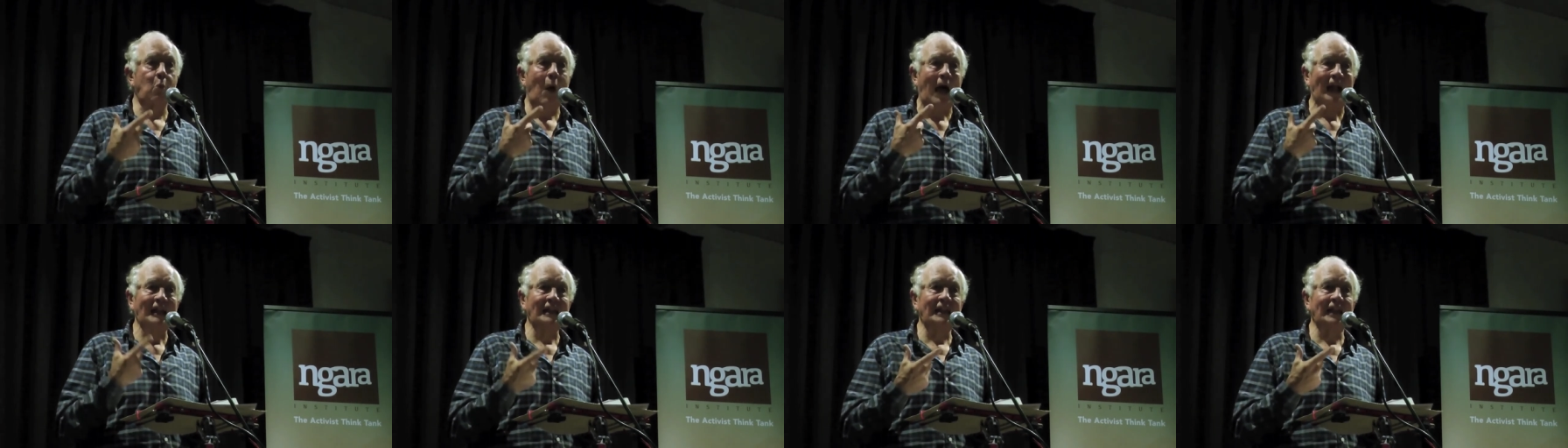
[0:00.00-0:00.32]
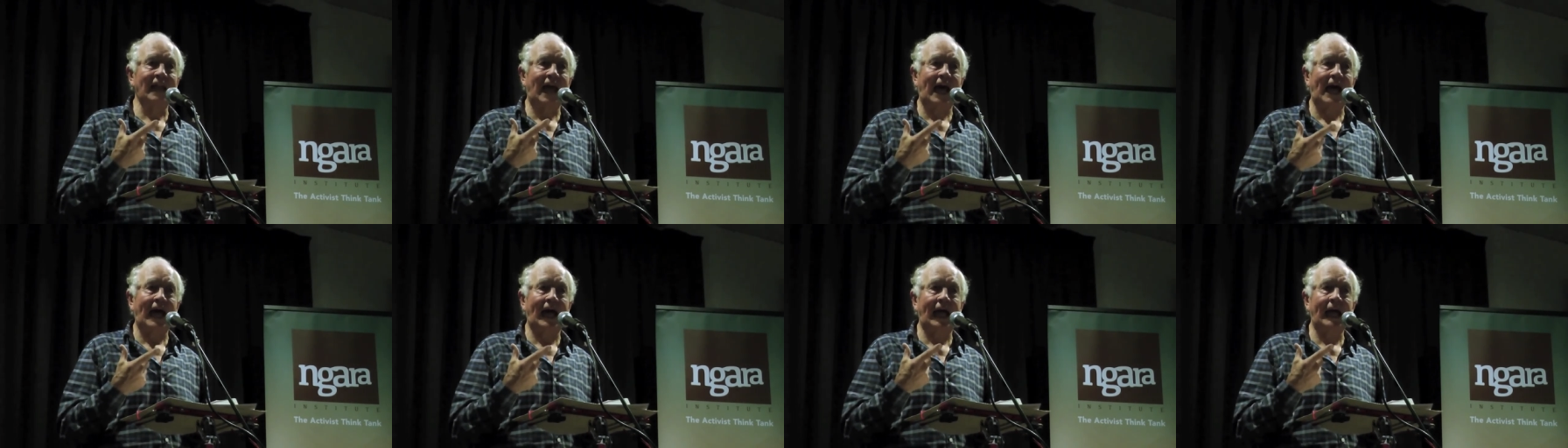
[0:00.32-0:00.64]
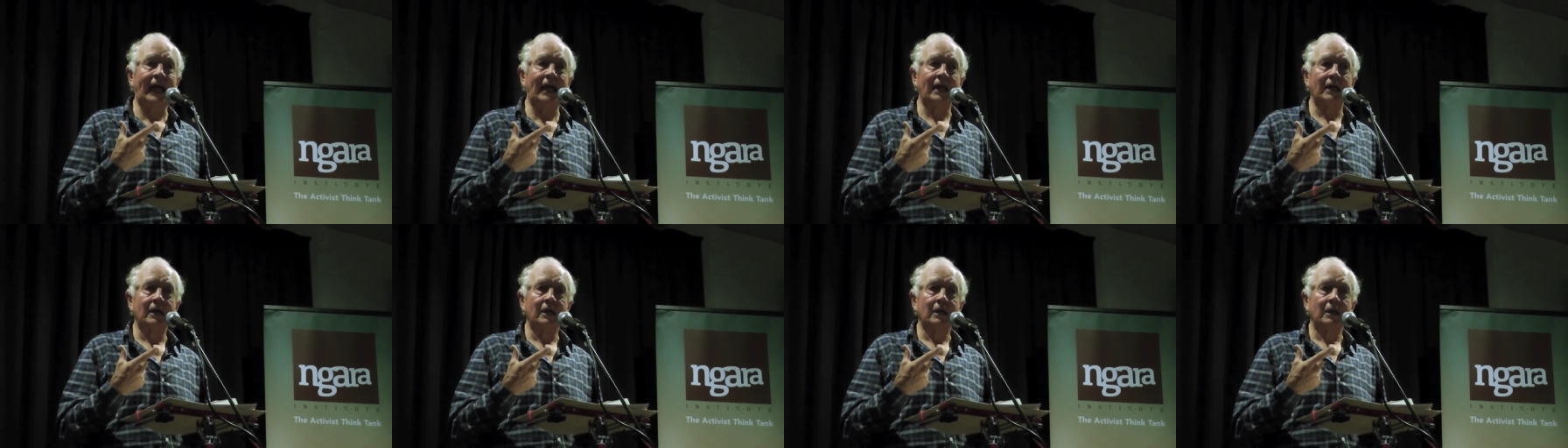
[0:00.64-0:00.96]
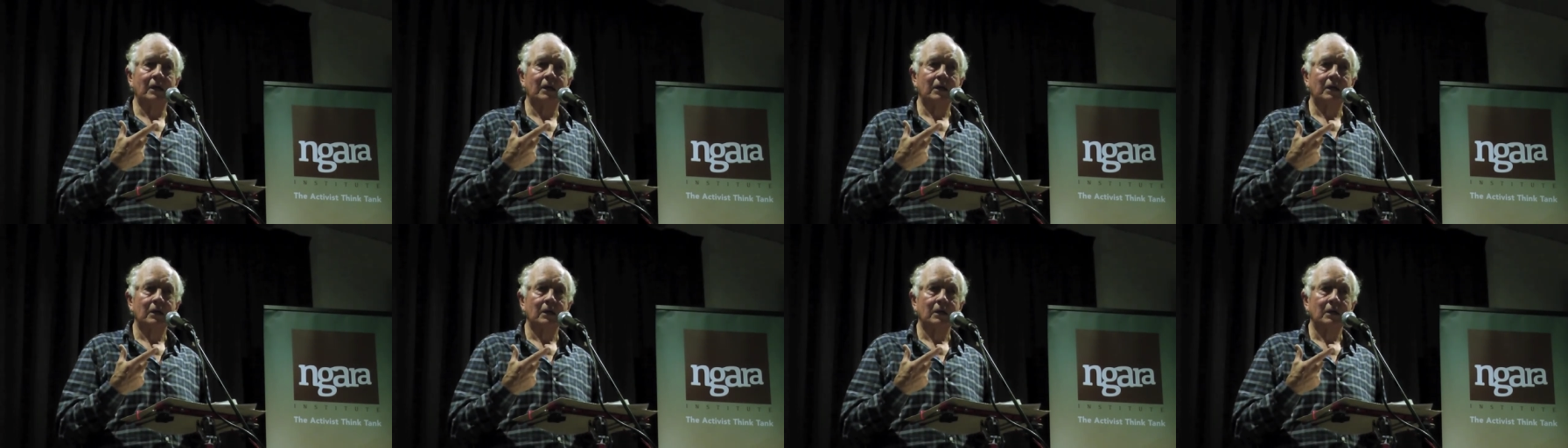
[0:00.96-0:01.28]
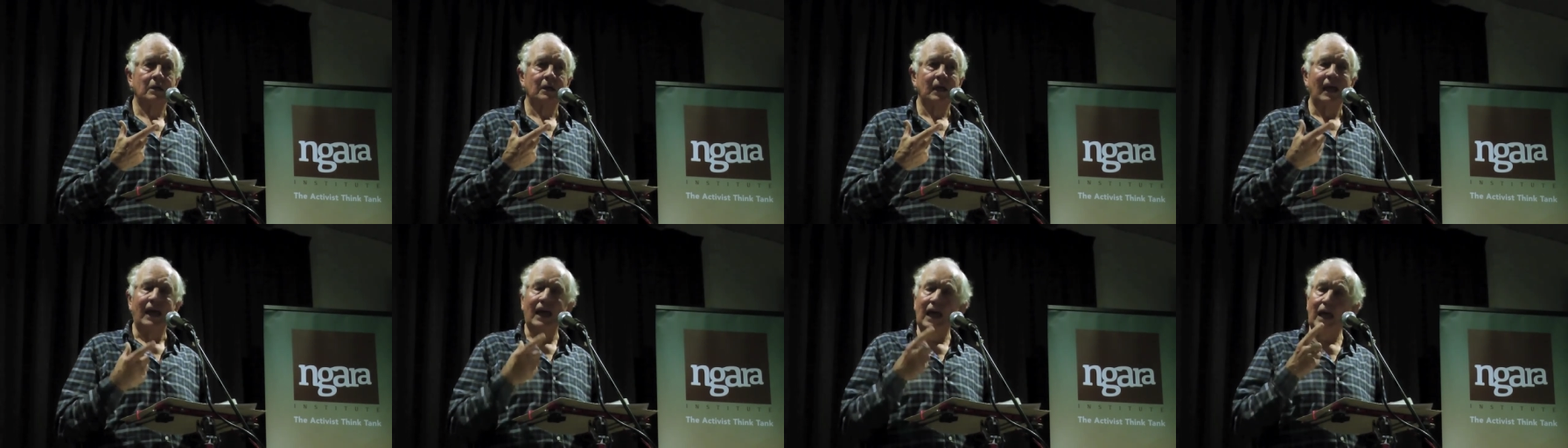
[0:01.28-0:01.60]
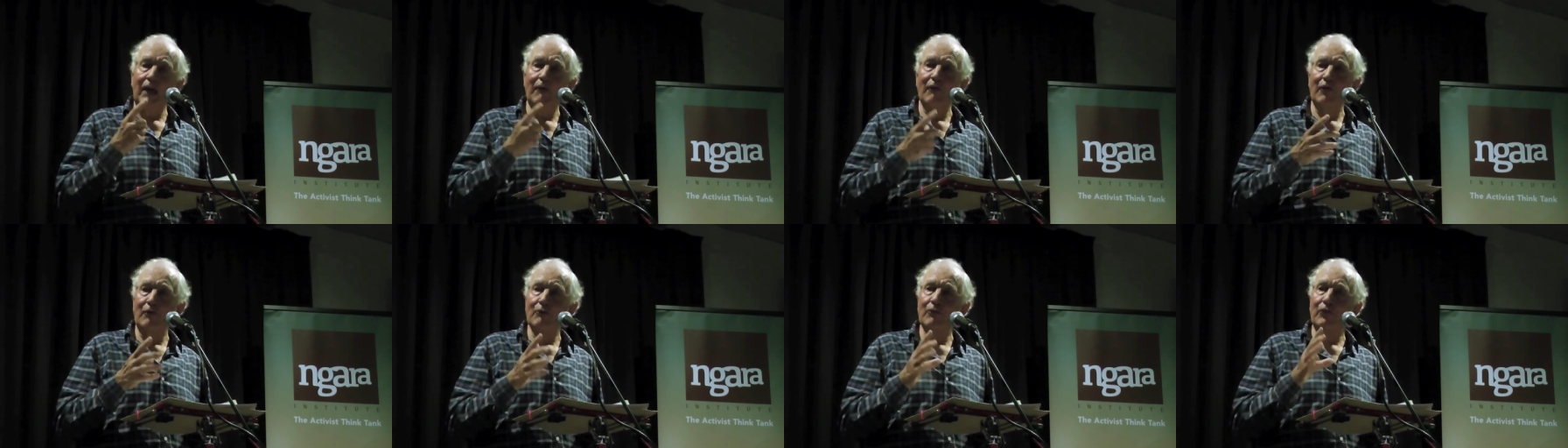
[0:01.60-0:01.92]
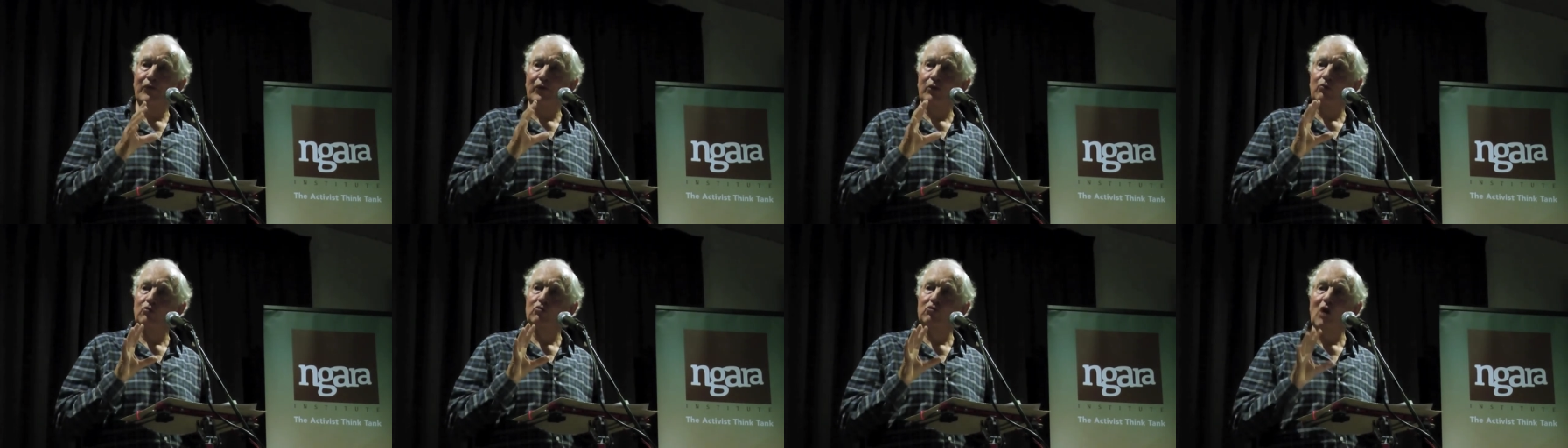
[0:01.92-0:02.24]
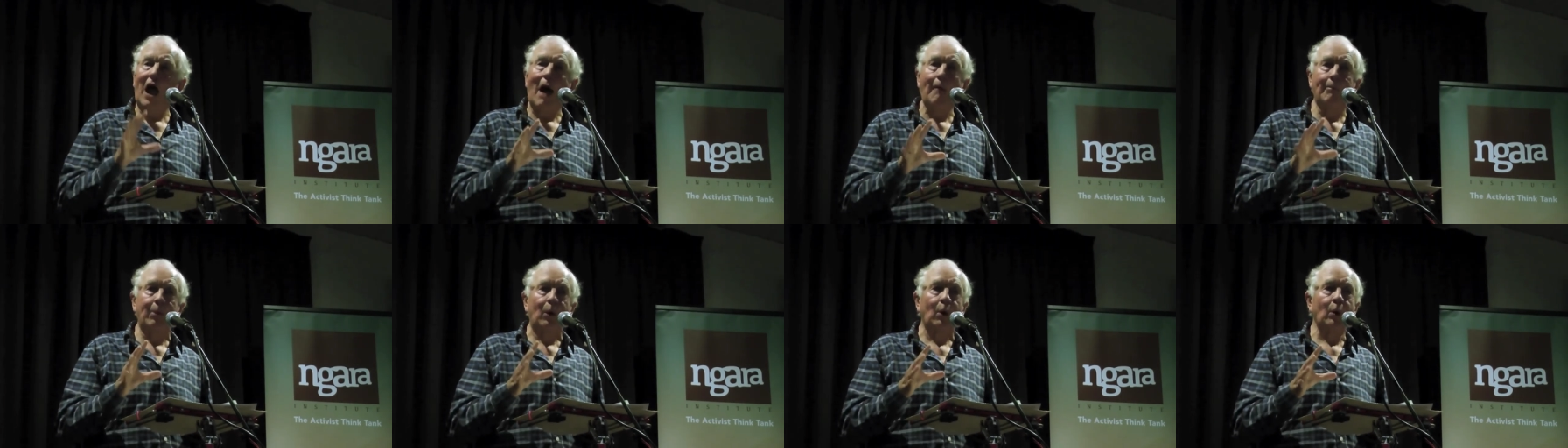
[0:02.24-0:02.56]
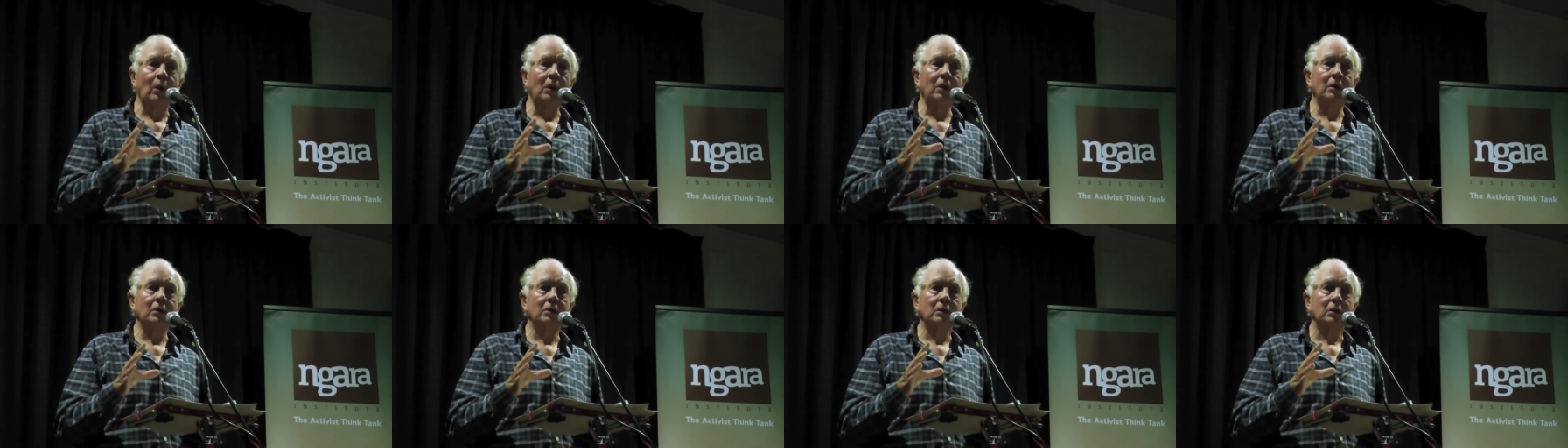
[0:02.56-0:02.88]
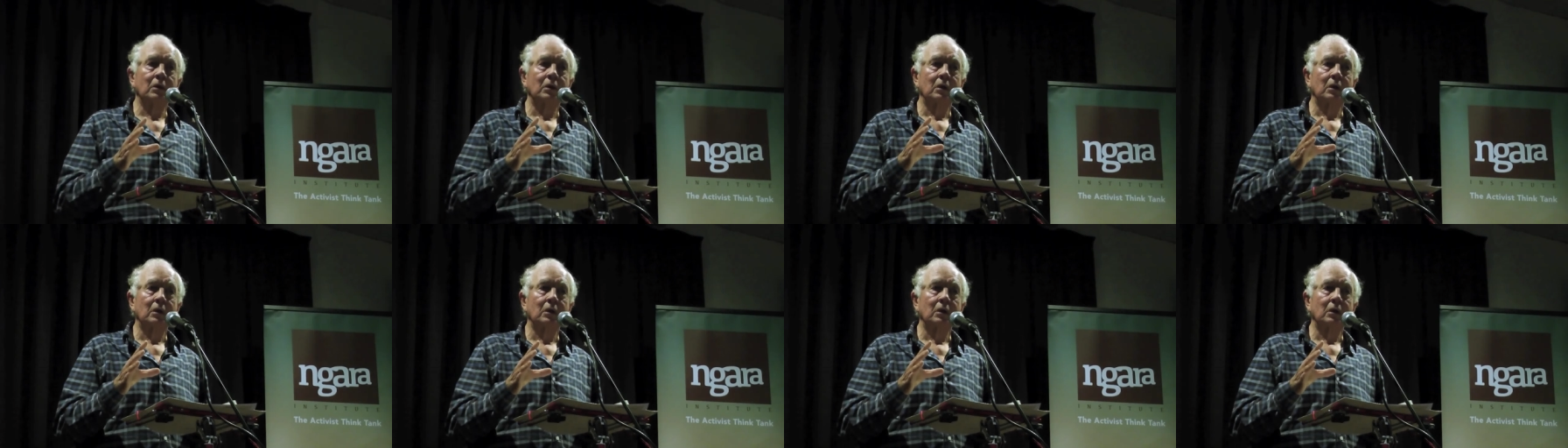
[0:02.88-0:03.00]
one day, even from rubble,